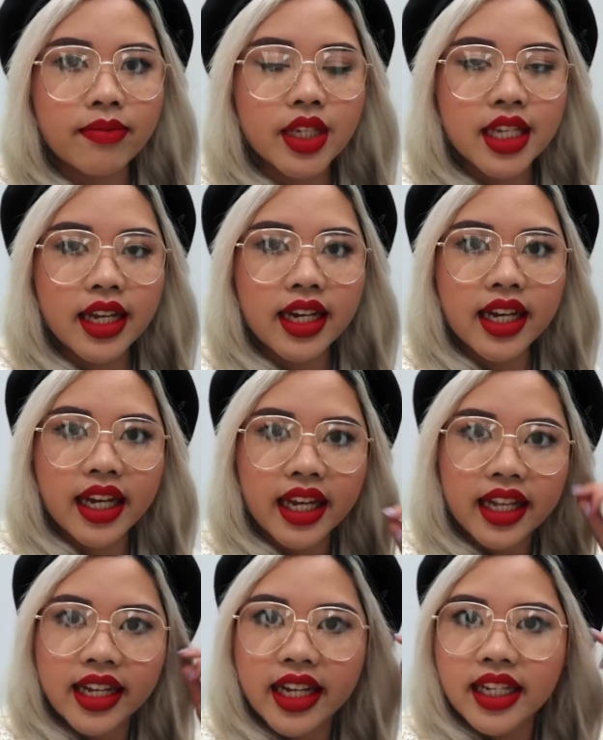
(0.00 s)
I'm just getting a
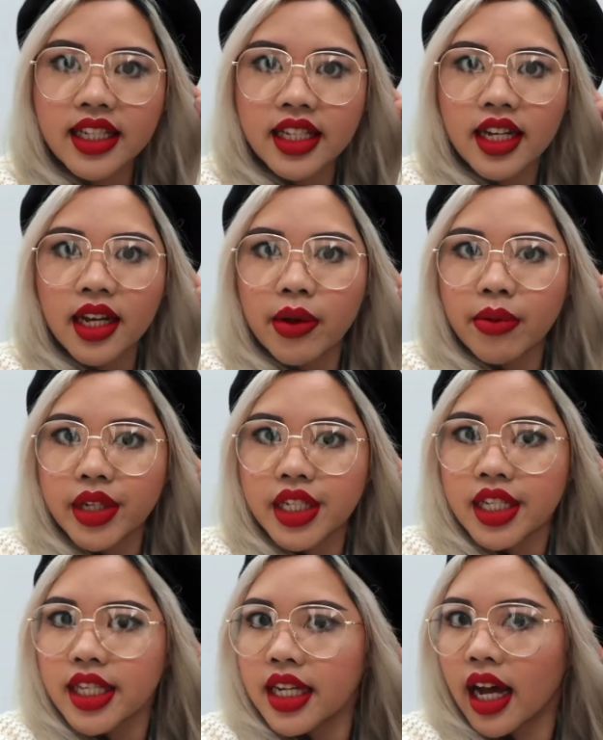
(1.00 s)
helix, which
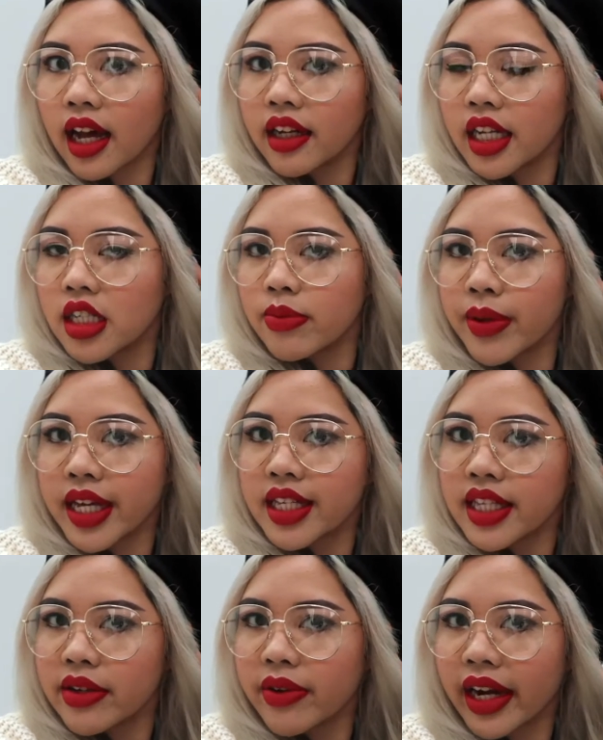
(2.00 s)
is a cartilage
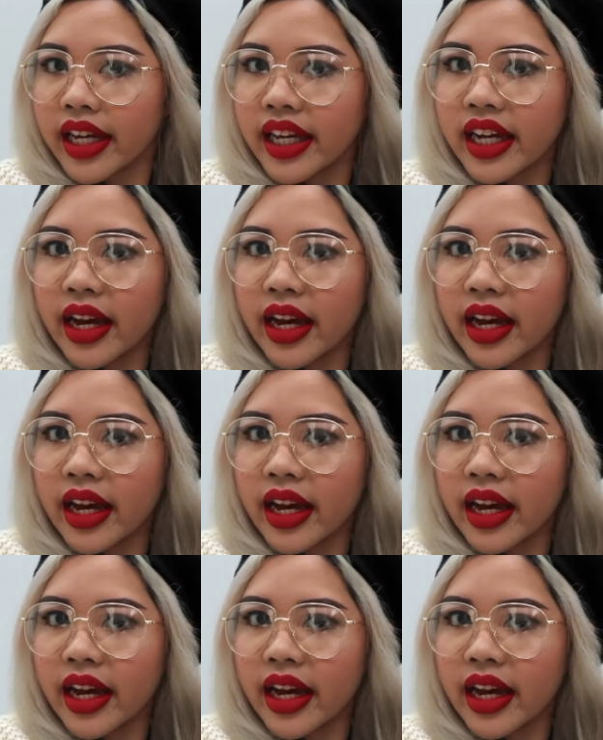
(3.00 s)
piercing right here.